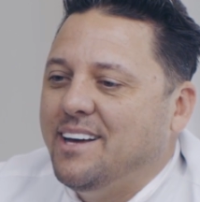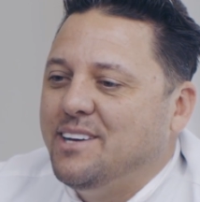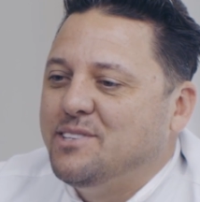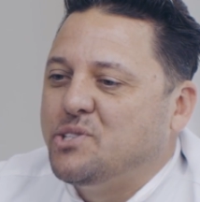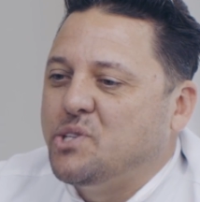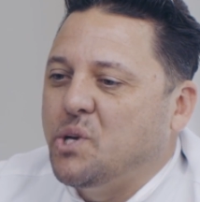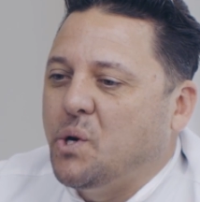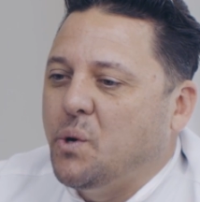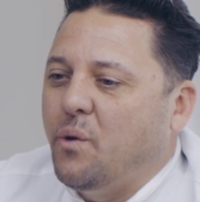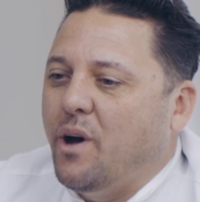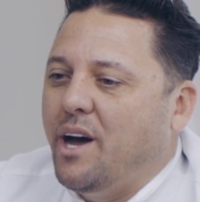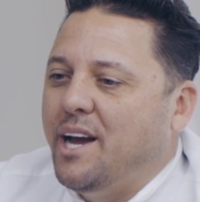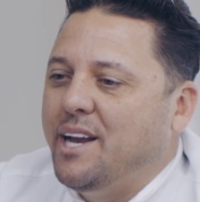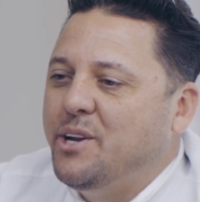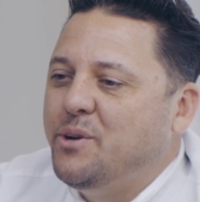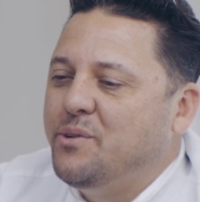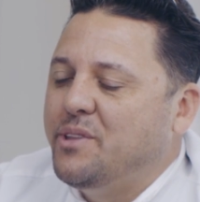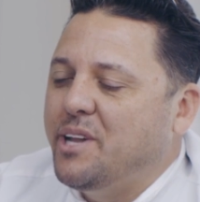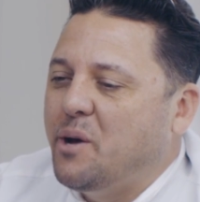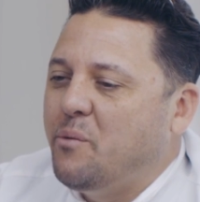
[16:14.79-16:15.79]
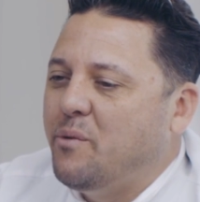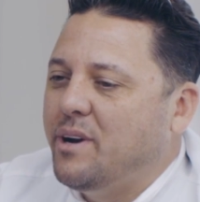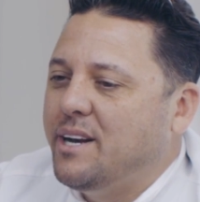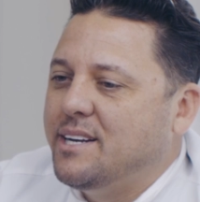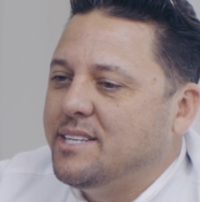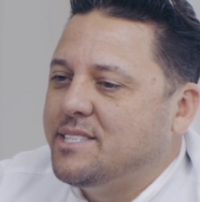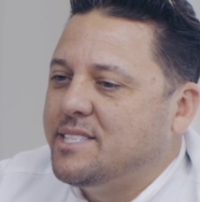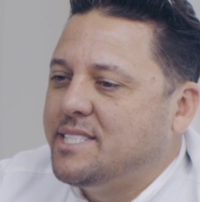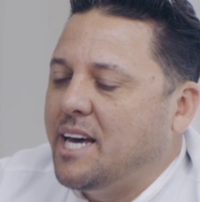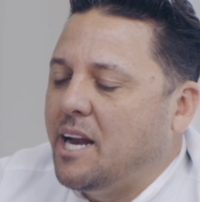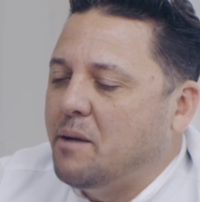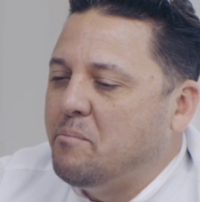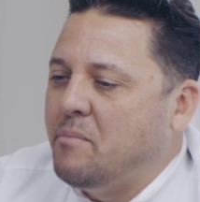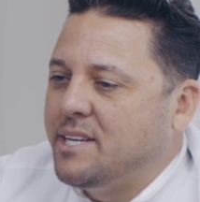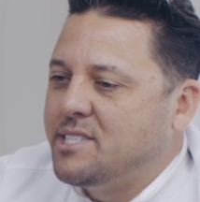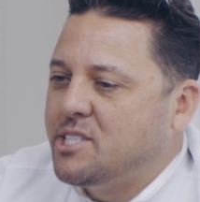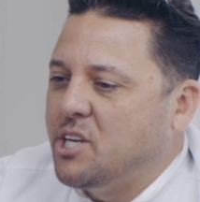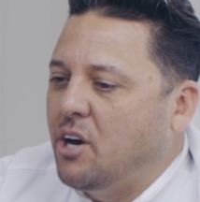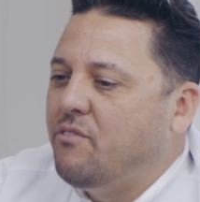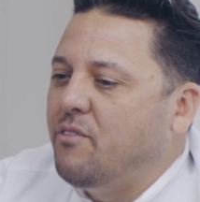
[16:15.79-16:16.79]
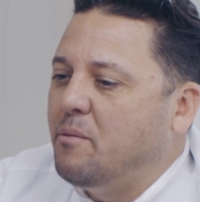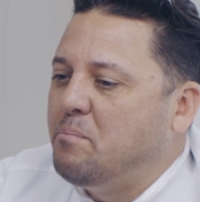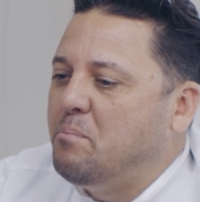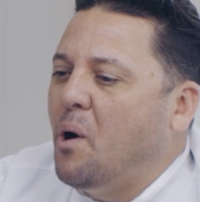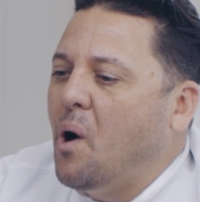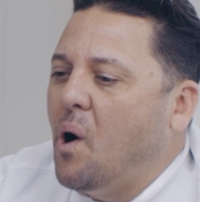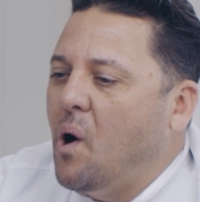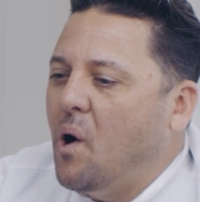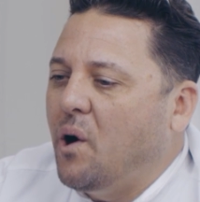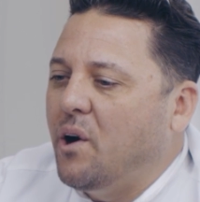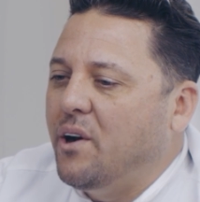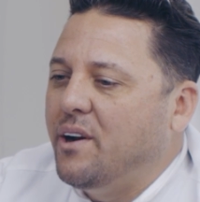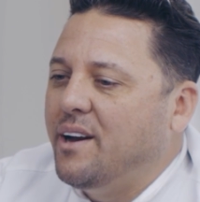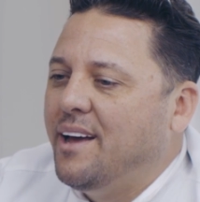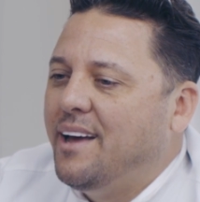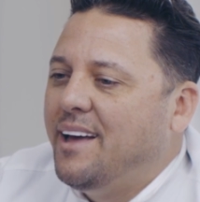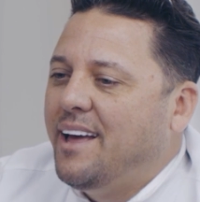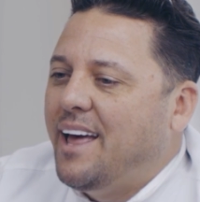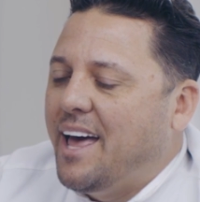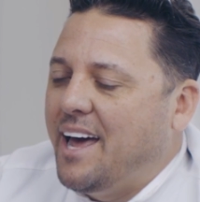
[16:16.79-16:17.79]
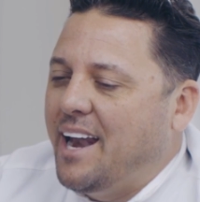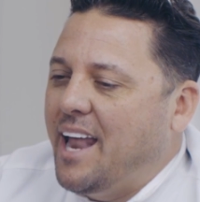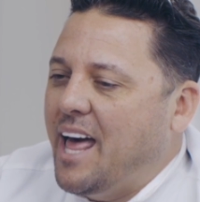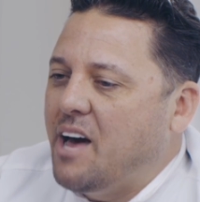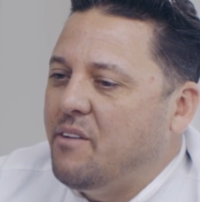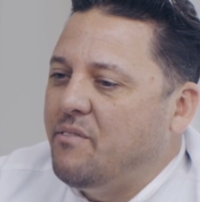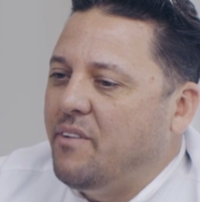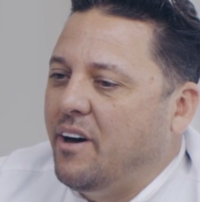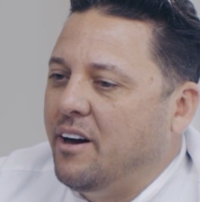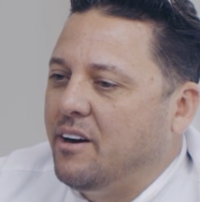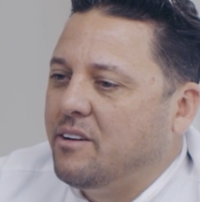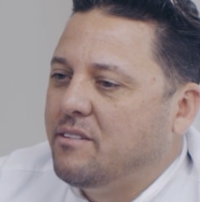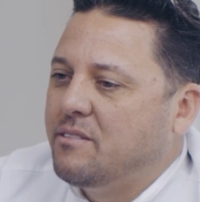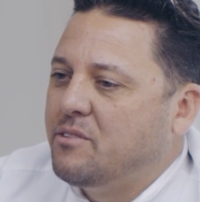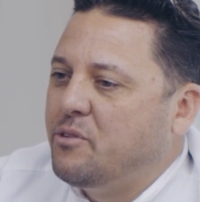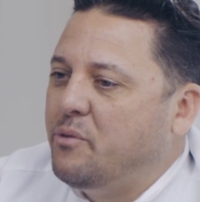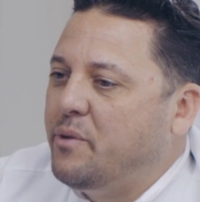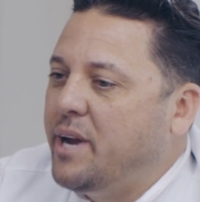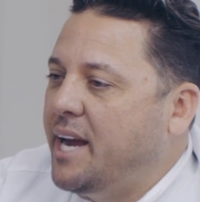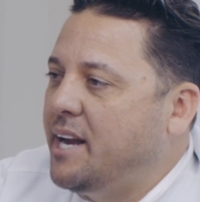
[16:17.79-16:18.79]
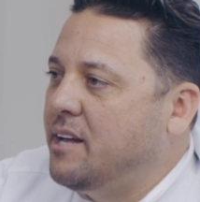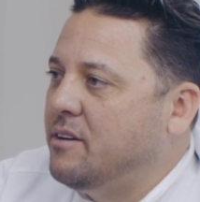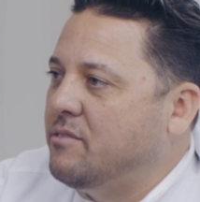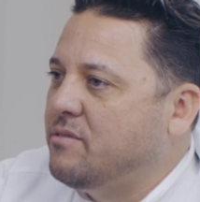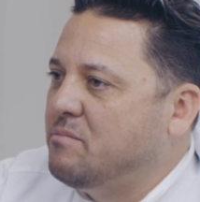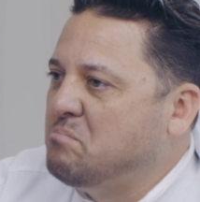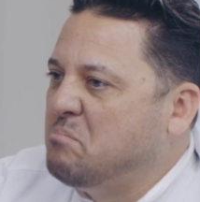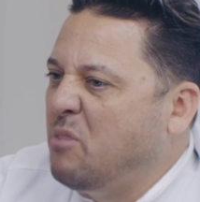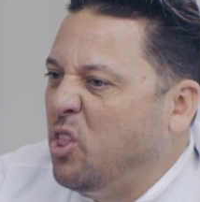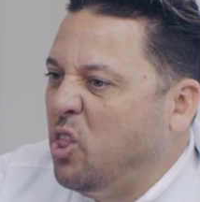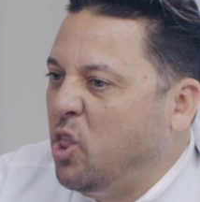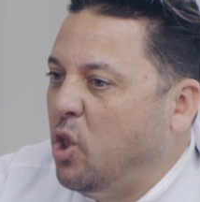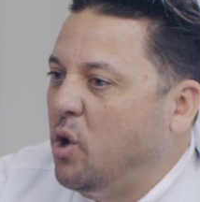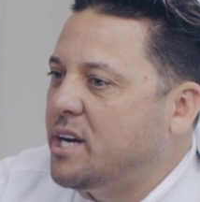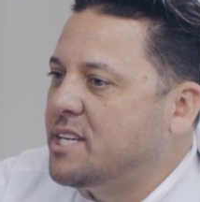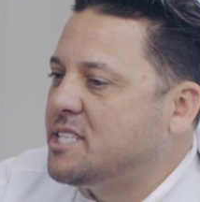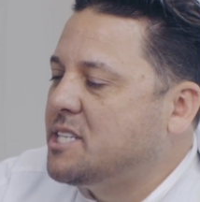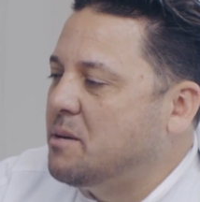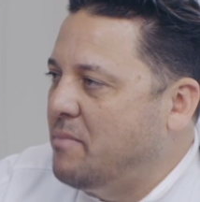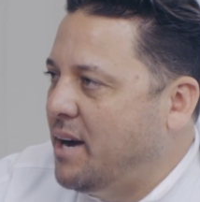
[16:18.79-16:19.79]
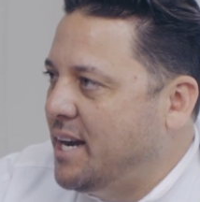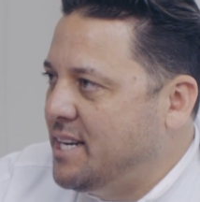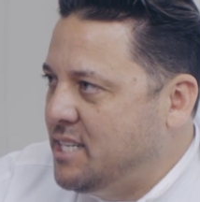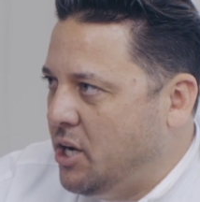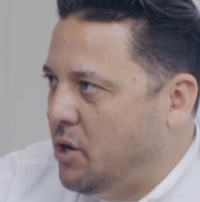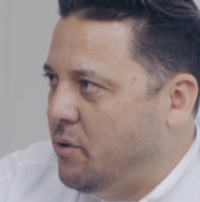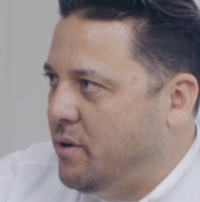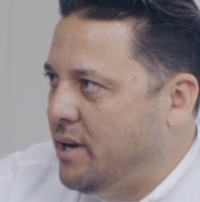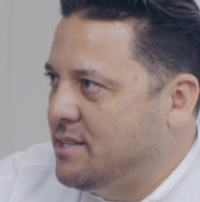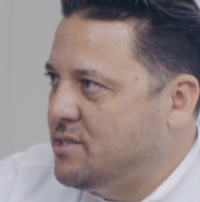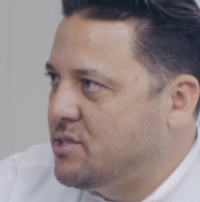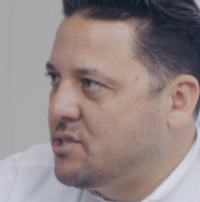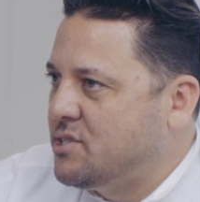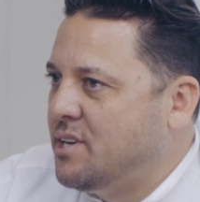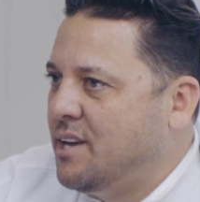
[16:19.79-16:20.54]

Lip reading: So I knew that I wanted to set myself apart and have a creative look to my donuts.